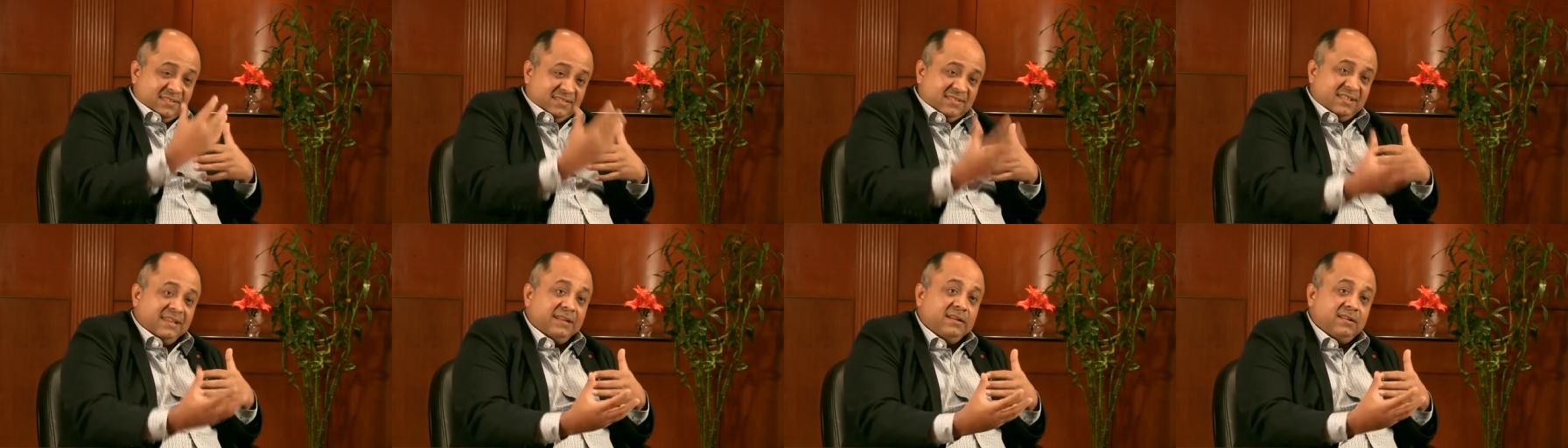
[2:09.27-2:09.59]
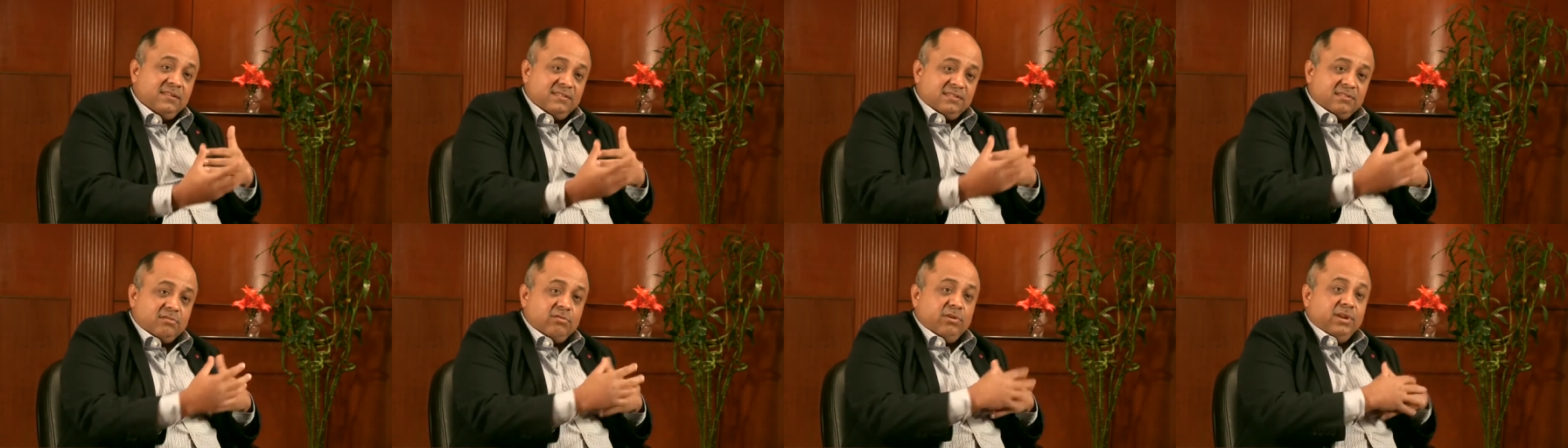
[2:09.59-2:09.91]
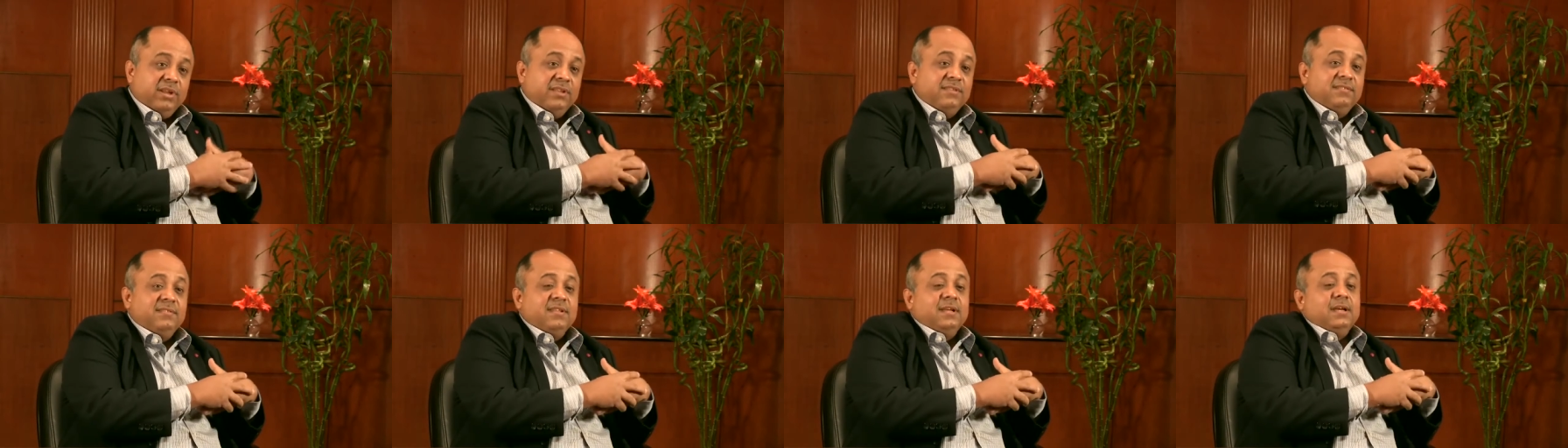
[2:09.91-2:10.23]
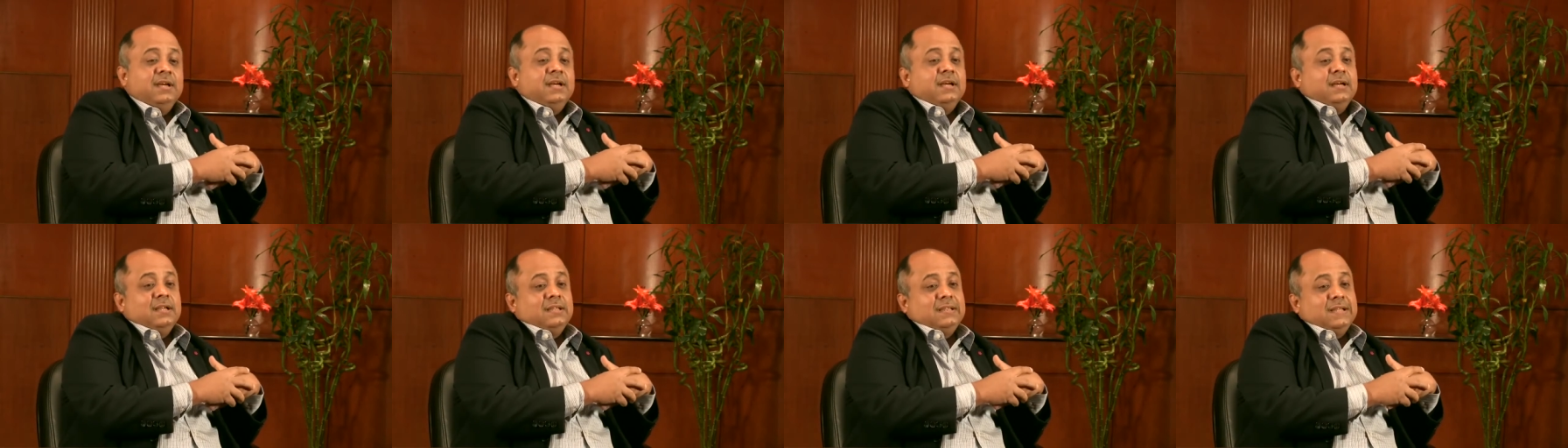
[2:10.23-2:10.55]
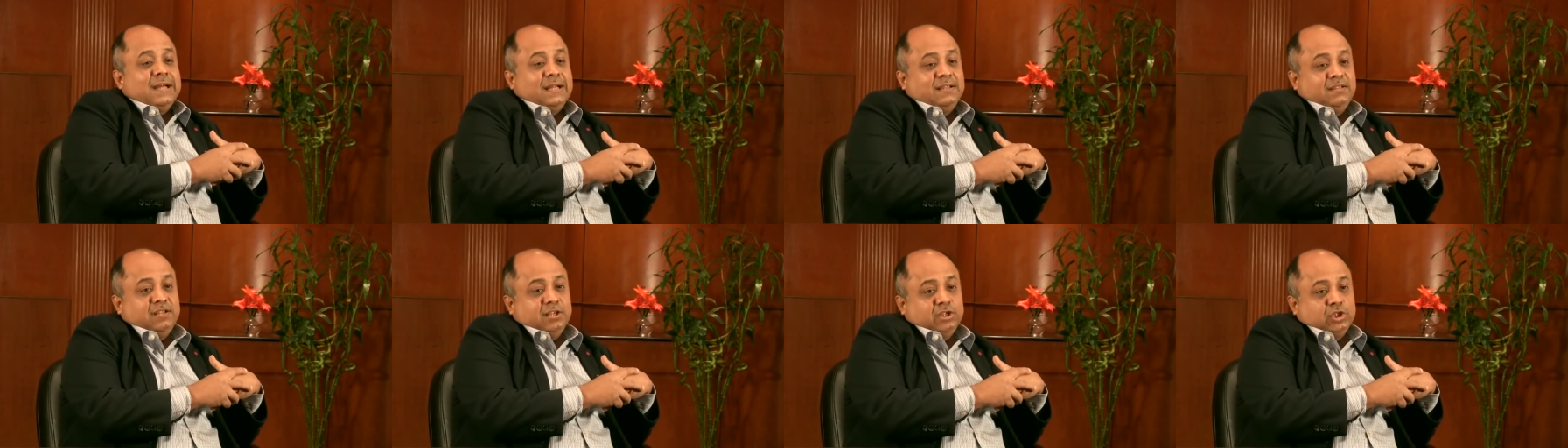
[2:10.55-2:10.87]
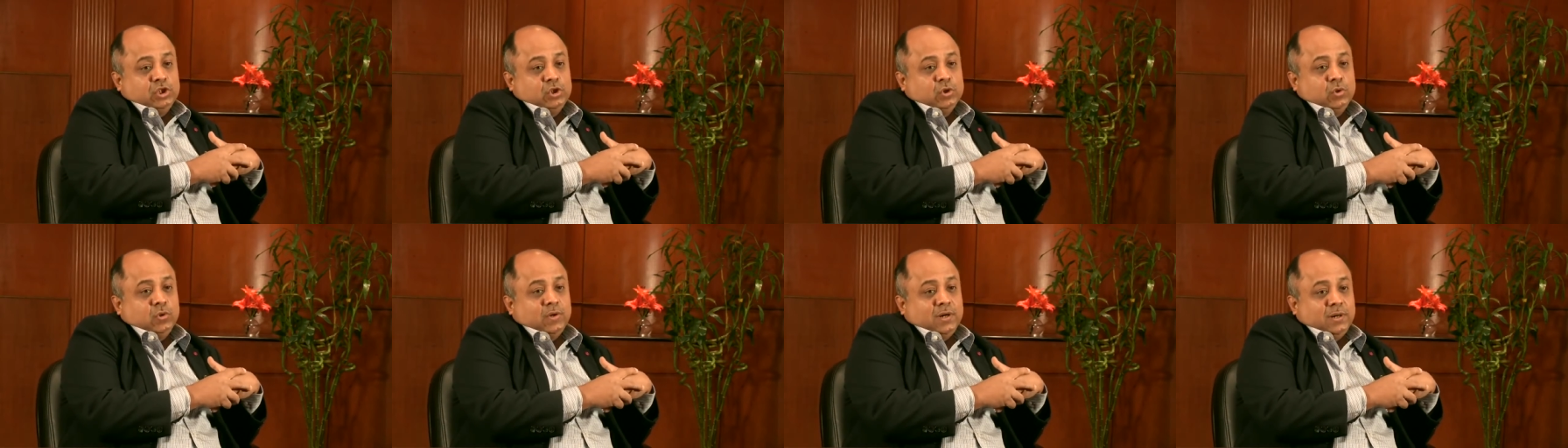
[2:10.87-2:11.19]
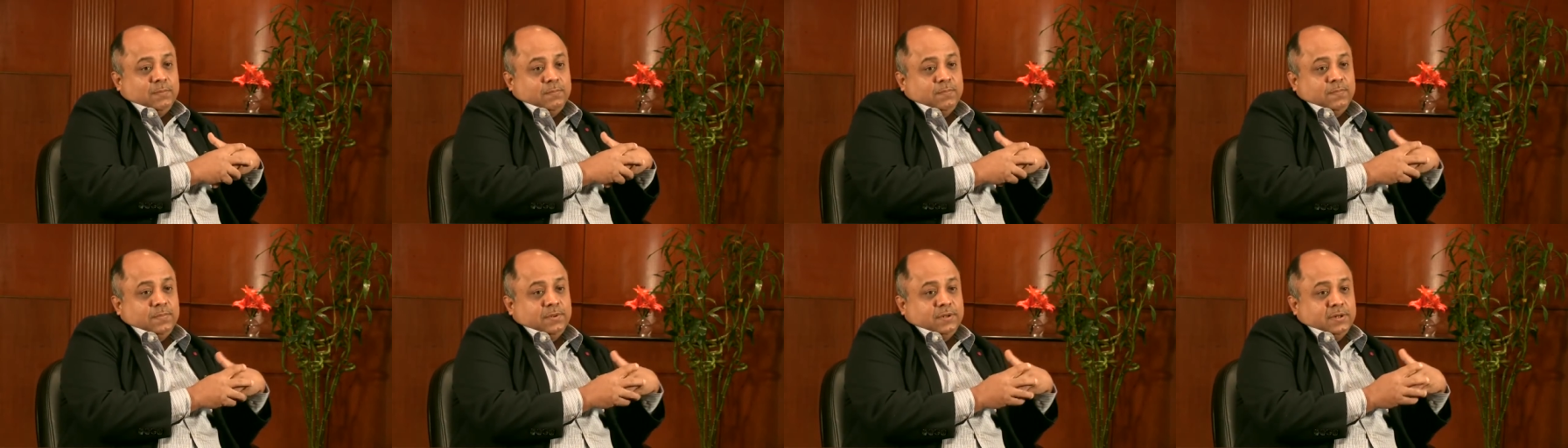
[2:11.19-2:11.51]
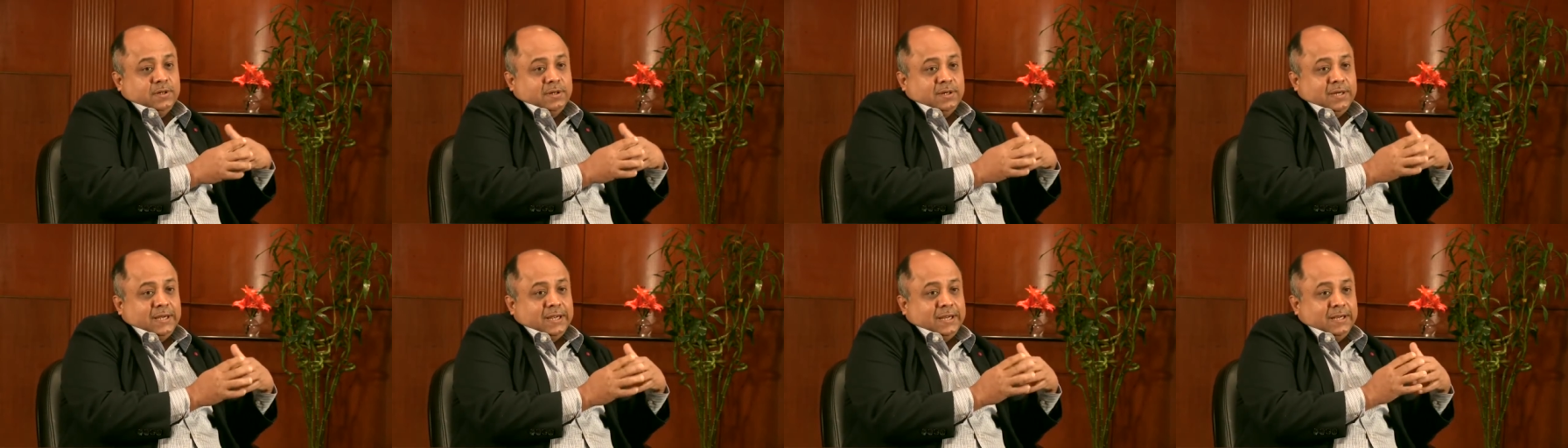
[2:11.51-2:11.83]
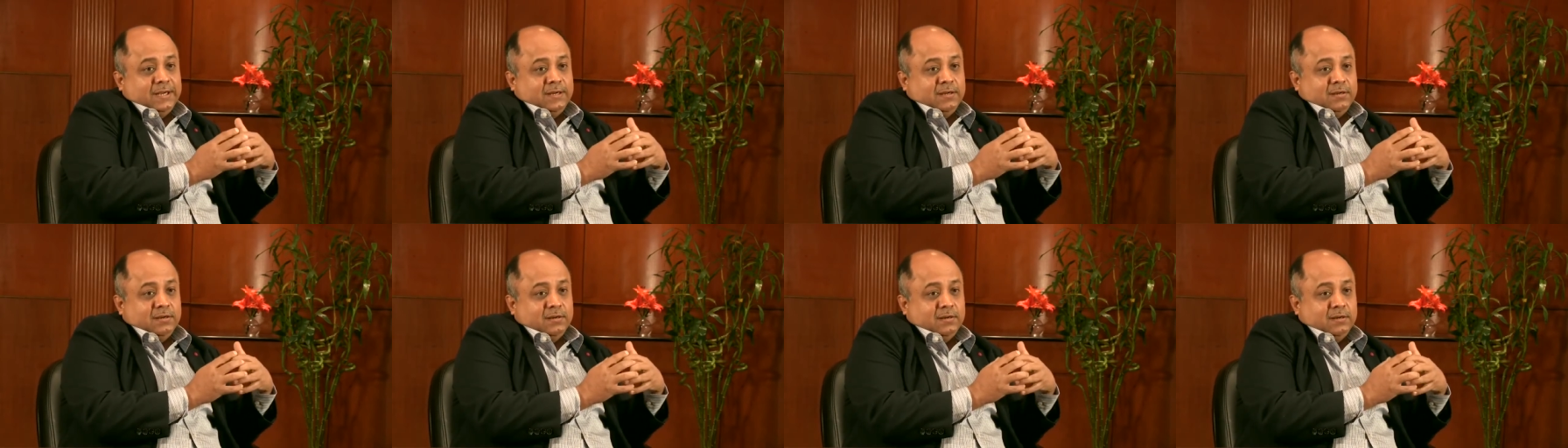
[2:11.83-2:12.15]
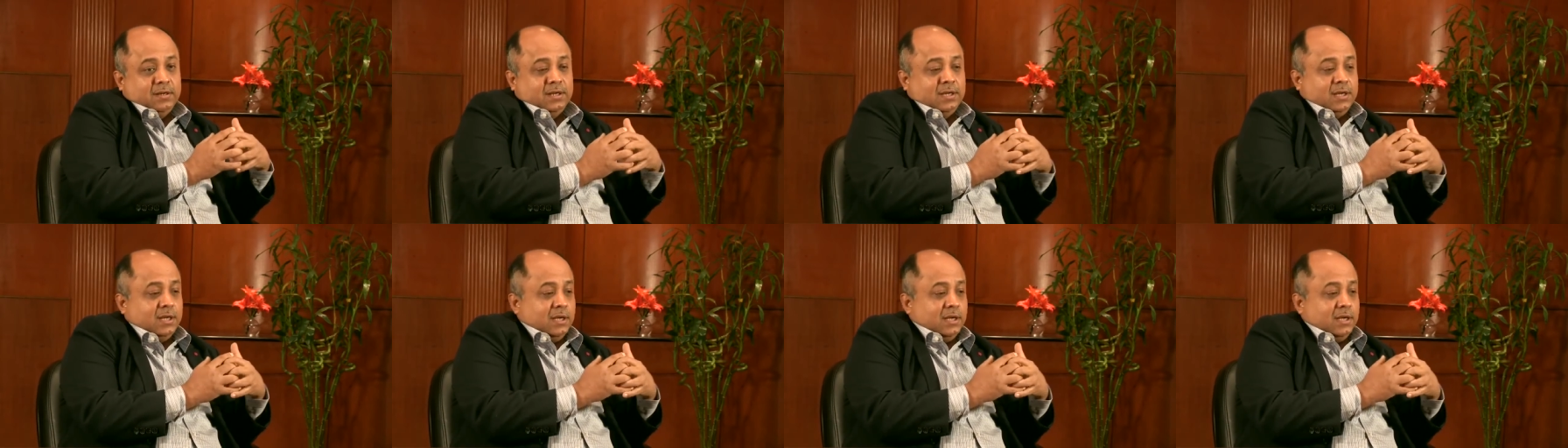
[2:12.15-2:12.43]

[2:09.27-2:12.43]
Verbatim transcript: in single screens that they show up. Uh, and, uh,